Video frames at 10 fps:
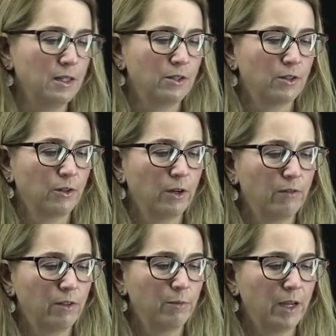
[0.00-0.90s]
So I
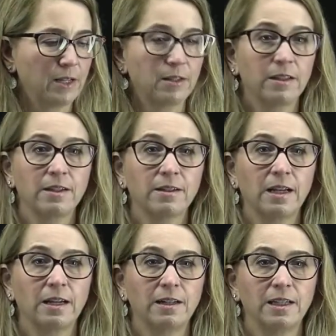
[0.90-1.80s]
have the mass of the
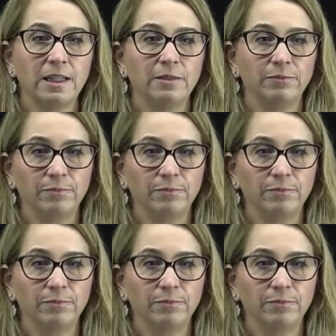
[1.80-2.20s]
satellite